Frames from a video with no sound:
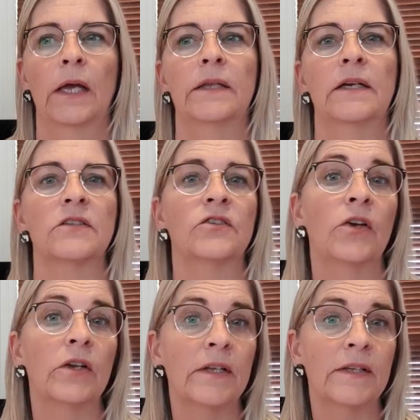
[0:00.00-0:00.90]
there are
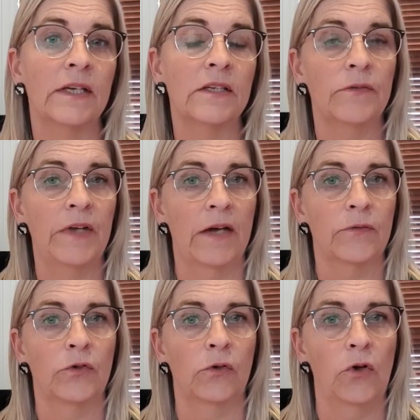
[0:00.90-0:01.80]
certain things we
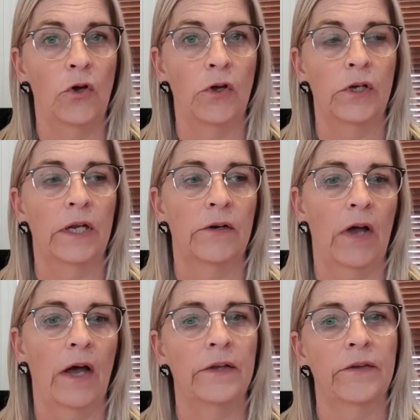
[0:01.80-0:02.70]
have to learn,
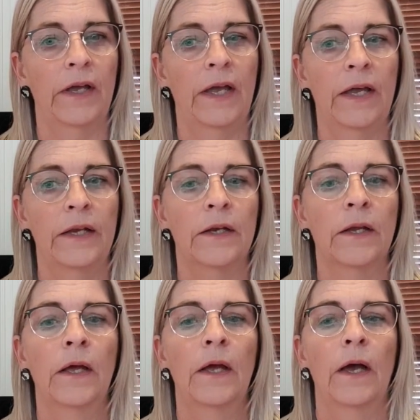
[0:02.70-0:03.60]
right?
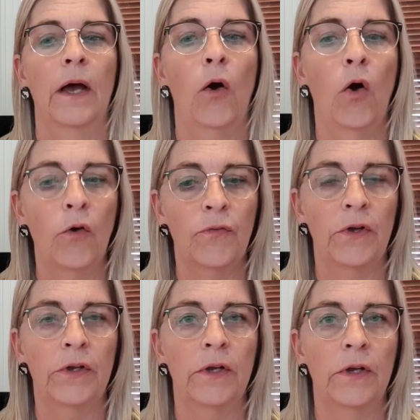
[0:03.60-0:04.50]
And
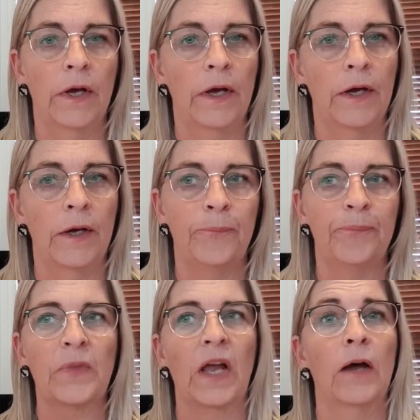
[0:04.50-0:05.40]
often,
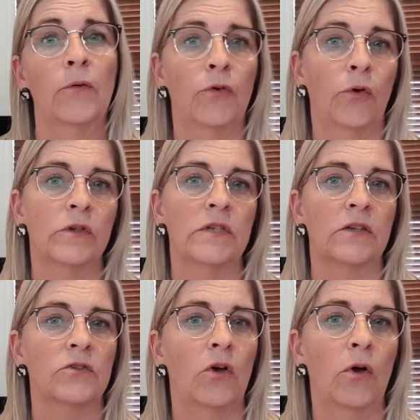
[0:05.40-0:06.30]
of course,
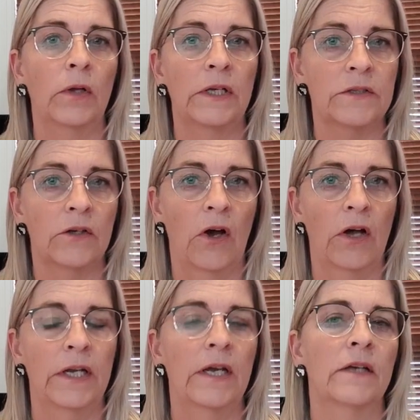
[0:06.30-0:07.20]
our soul is
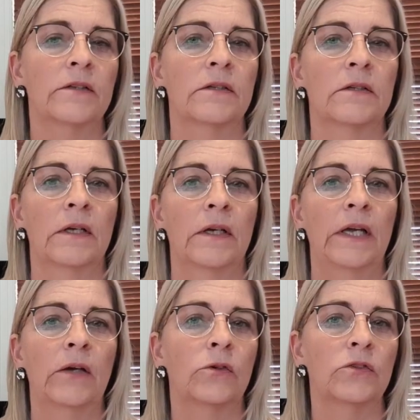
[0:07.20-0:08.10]
guiding us
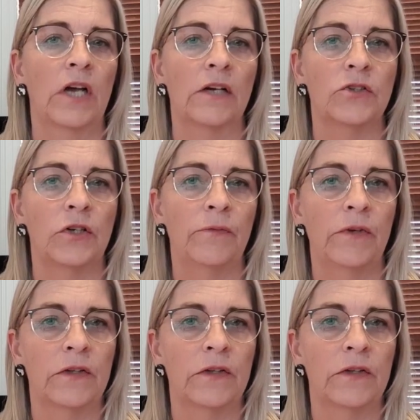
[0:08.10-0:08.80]
in conjunction